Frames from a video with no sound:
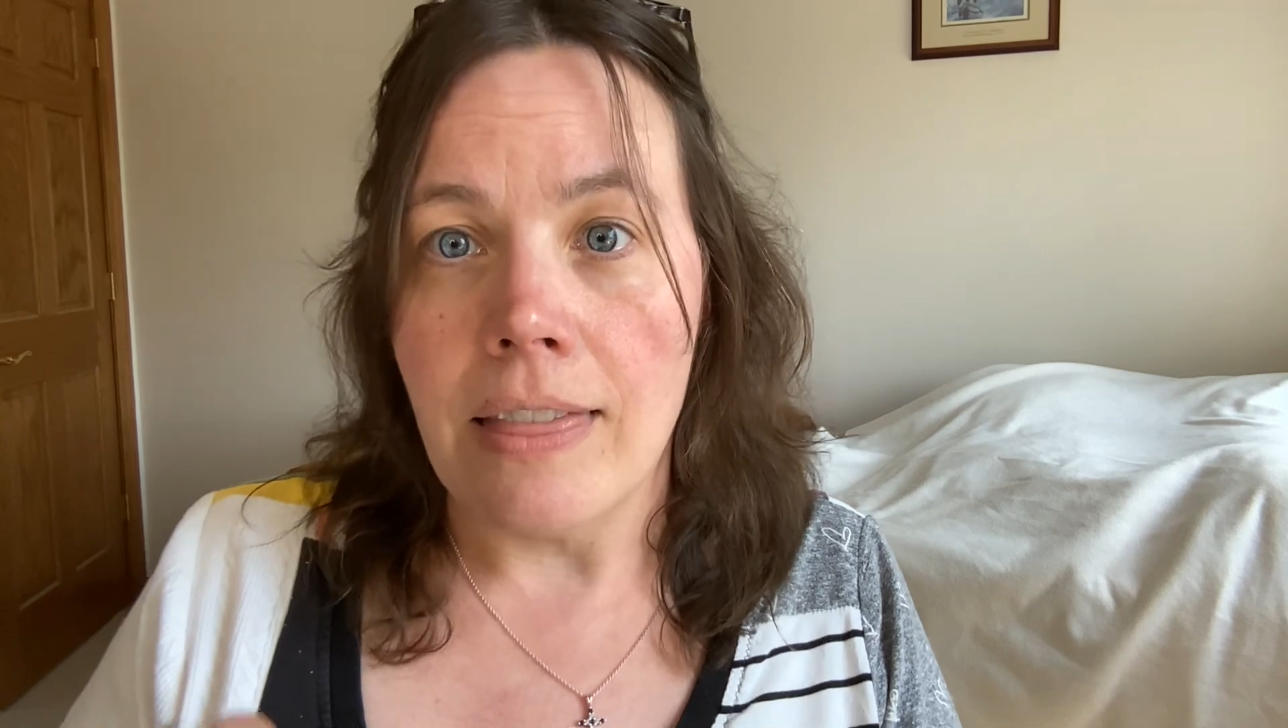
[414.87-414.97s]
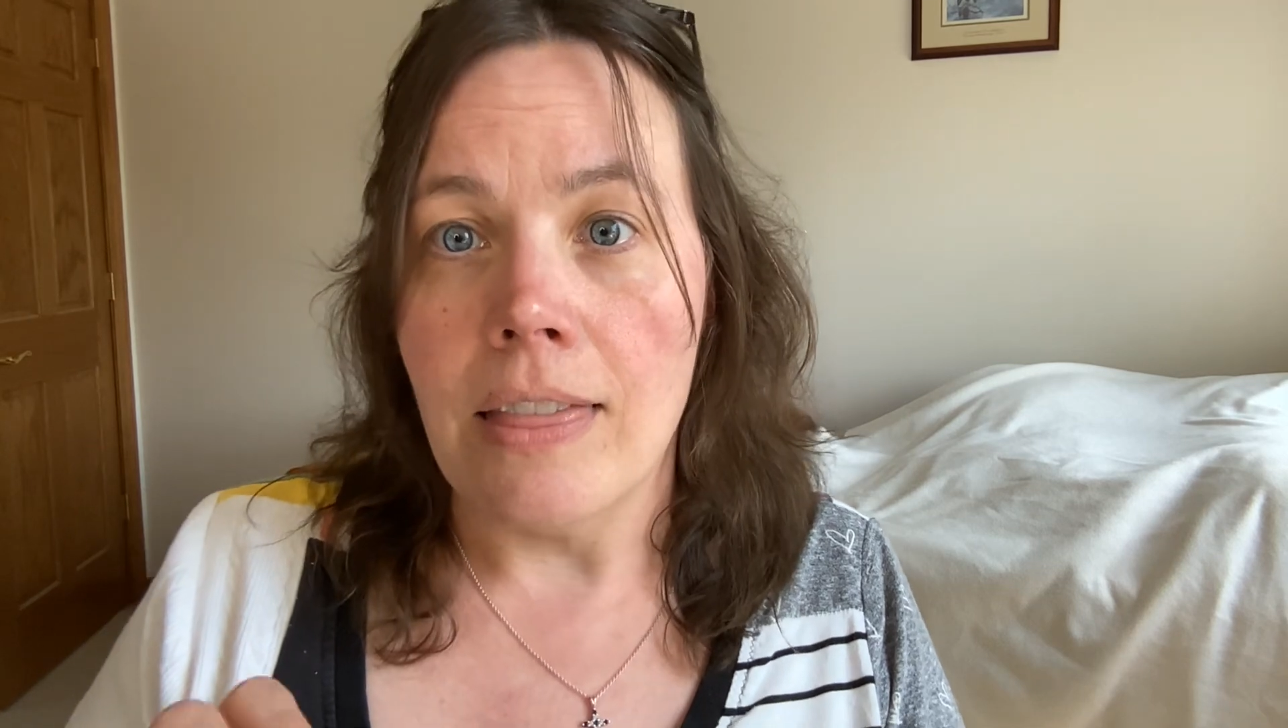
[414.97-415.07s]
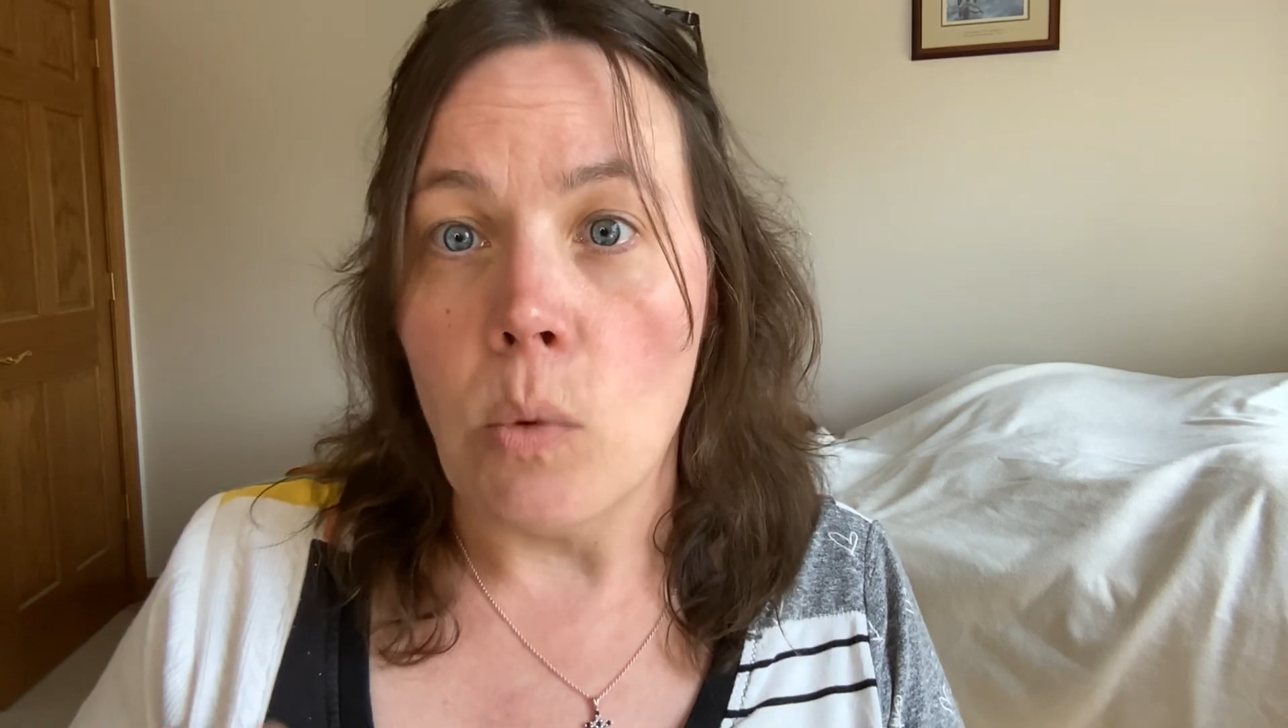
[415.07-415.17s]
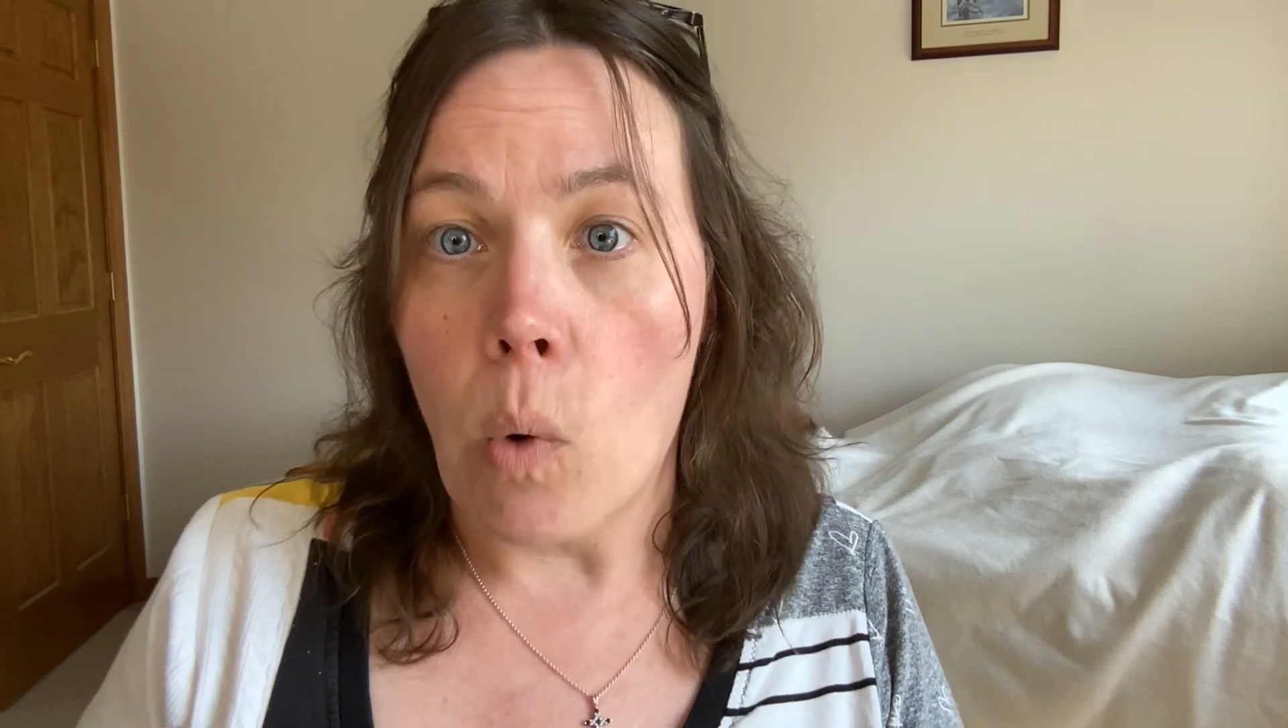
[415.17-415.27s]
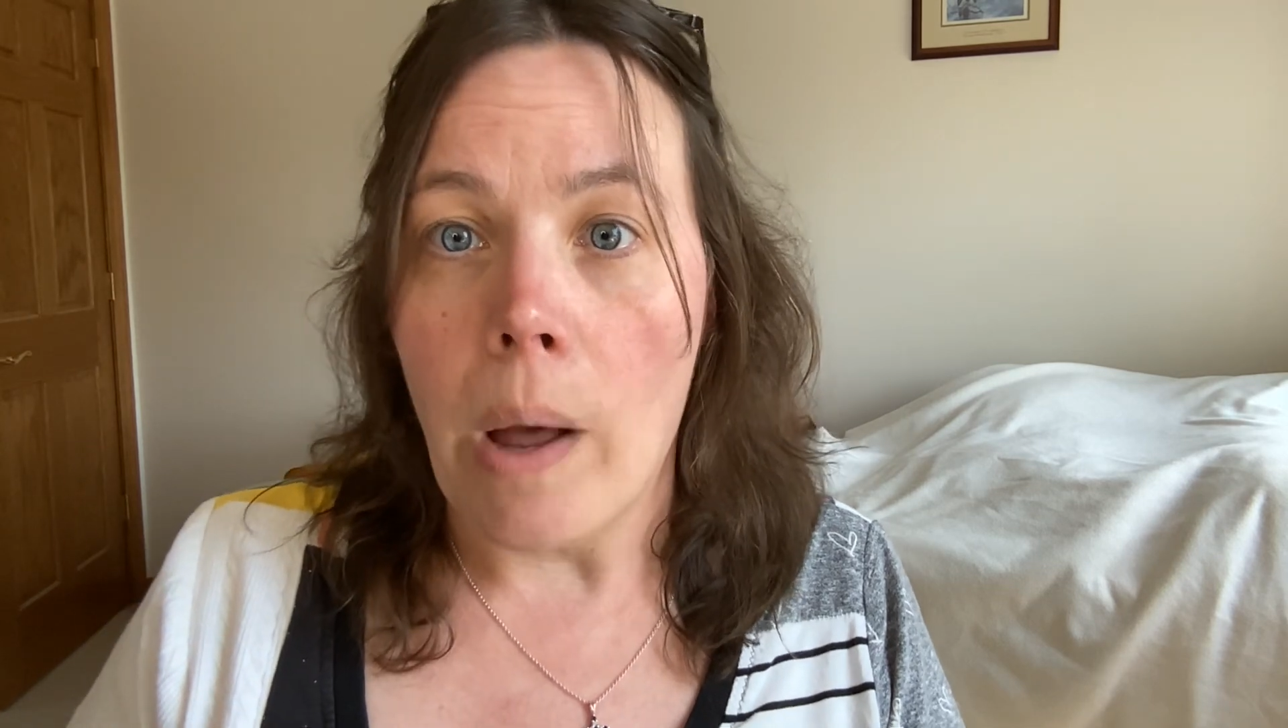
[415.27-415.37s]

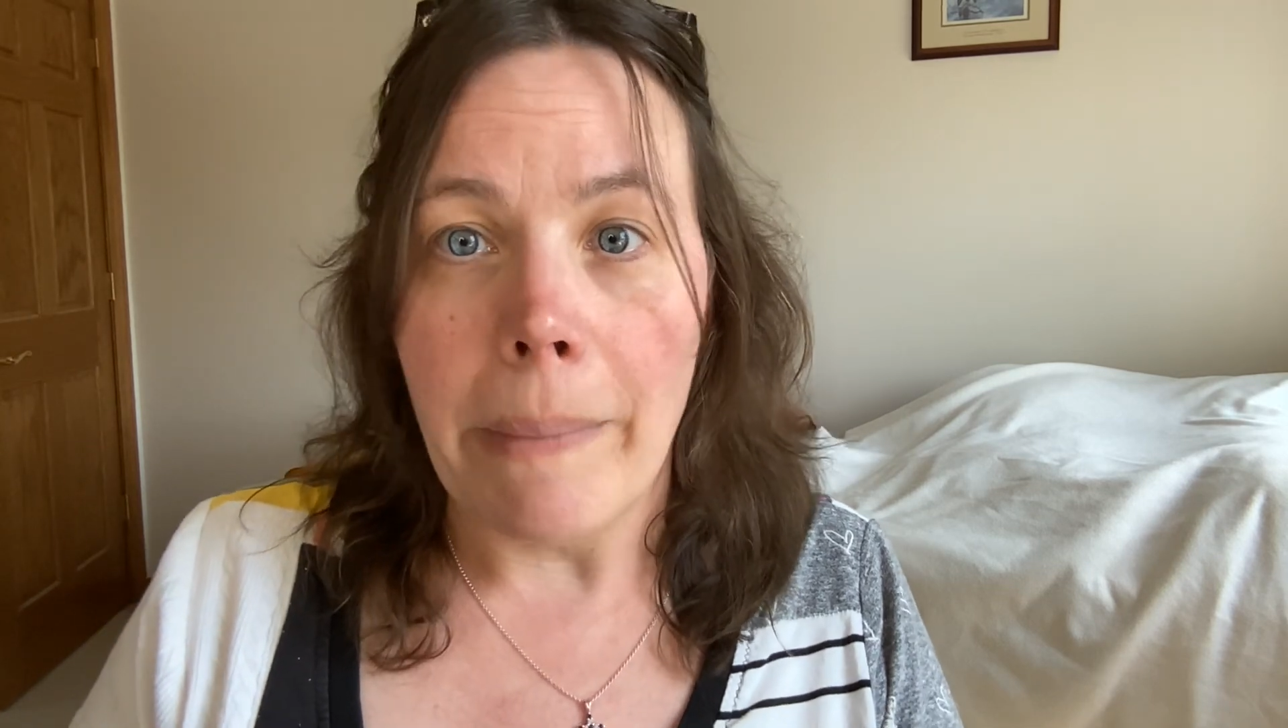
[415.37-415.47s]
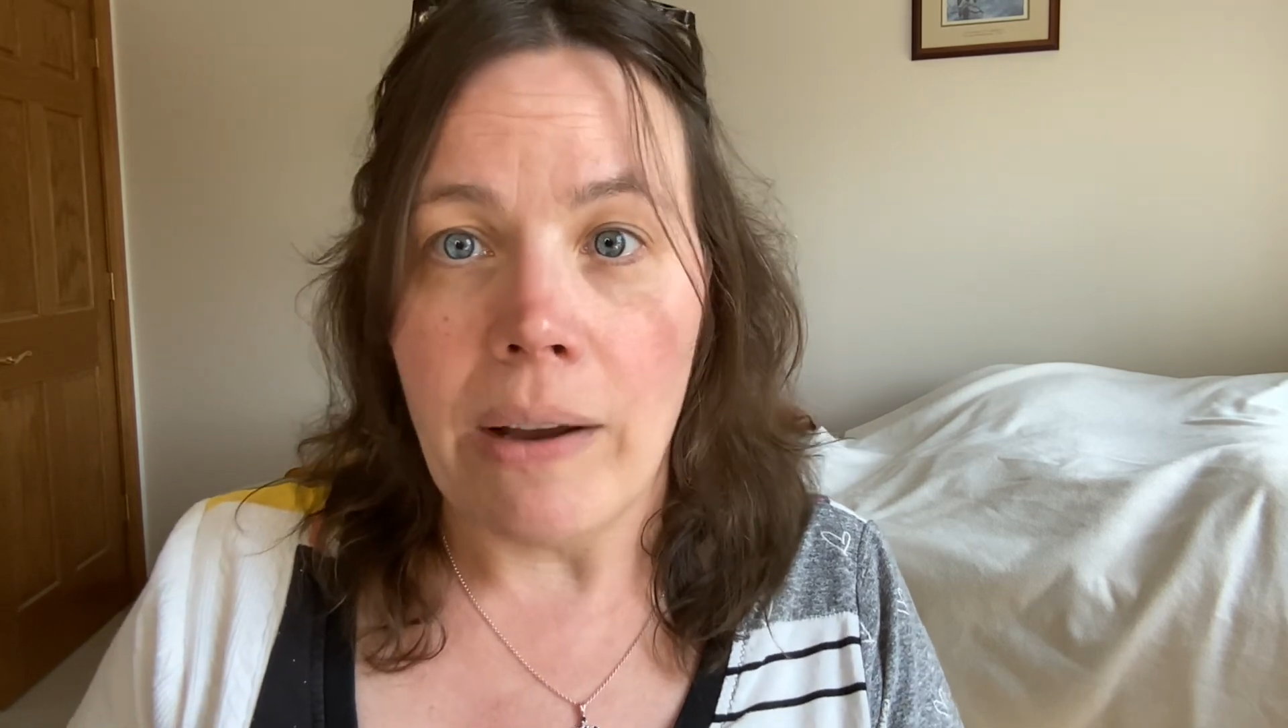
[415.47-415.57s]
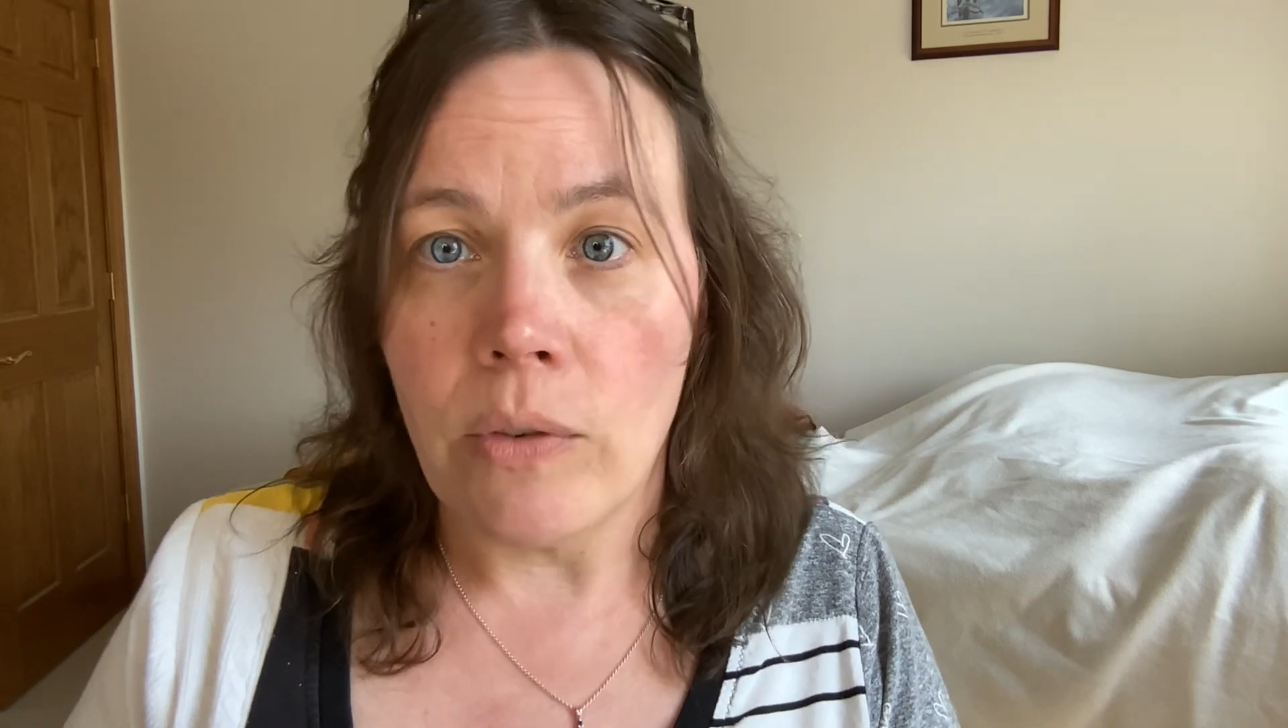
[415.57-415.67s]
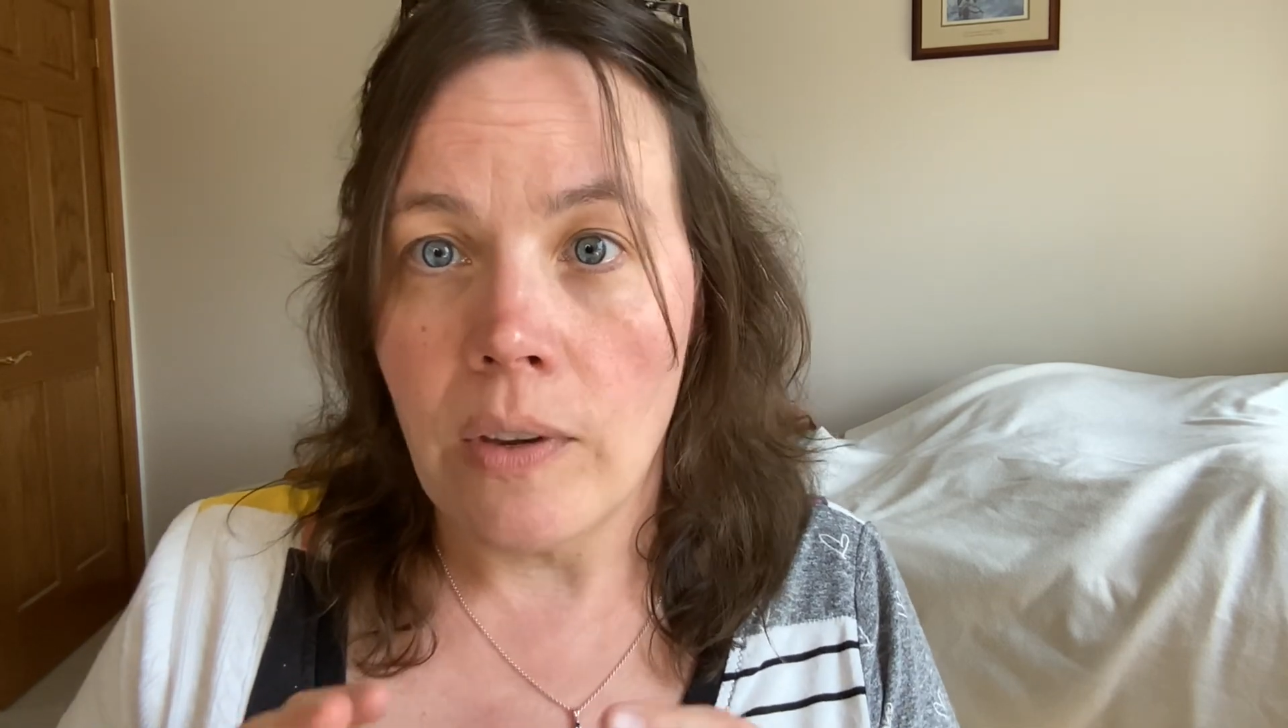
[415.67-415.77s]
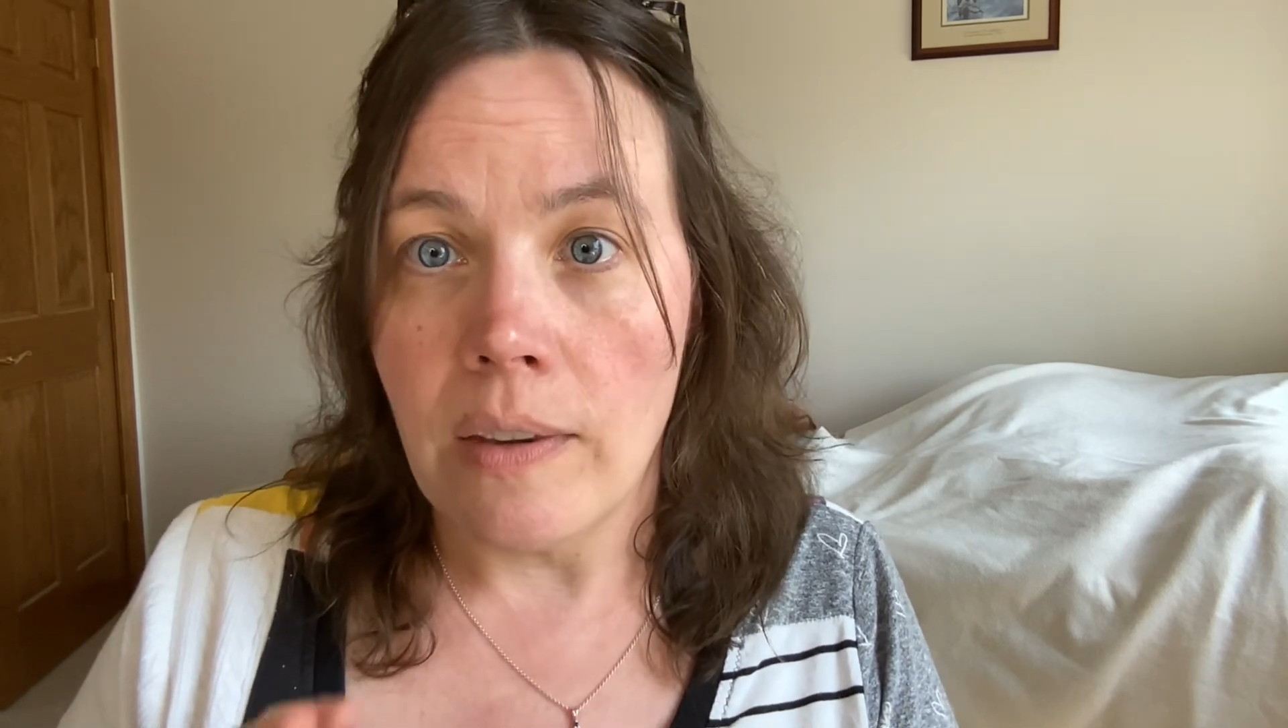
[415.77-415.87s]
the wall mounts